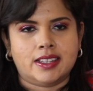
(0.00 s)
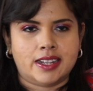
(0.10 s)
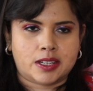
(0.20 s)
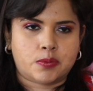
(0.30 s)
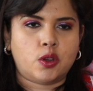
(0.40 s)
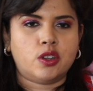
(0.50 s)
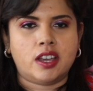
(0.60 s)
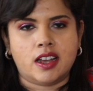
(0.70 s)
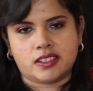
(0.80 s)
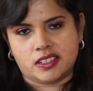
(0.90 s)
The next
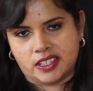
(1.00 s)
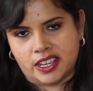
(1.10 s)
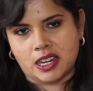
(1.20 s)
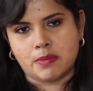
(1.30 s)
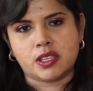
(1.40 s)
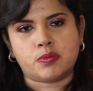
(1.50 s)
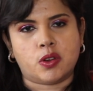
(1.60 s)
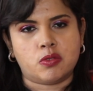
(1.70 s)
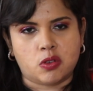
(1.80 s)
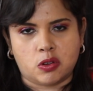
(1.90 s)
product is the Elemis
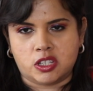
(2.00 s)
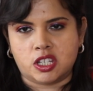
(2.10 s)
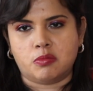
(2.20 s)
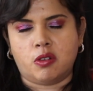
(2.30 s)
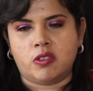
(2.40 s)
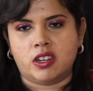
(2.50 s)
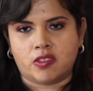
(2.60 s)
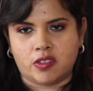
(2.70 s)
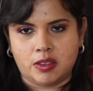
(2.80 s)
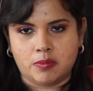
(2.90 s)
Pro Collagen Marine
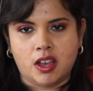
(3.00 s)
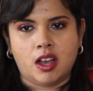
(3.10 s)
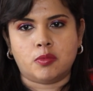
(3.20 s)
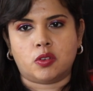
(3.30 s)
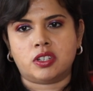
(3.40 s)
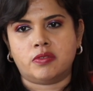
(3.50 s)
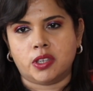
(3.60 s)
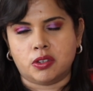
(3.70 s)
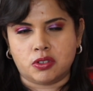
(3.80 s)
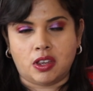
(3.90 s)
Cream. I'm not even
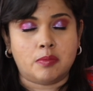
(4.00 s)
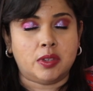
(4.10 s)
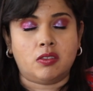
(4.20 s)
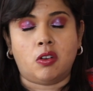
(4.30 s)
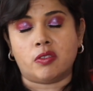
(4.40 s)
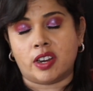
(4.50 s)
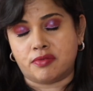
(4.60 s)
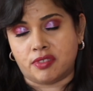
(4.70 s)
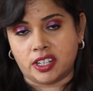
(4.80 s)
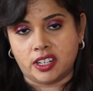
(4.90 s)
going to, I mean, all right,
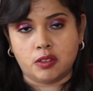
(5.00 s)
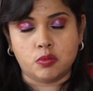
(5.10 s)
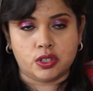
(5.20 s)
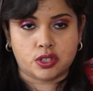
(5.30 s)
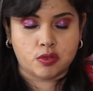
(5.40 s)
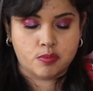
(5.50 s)
fine, I will show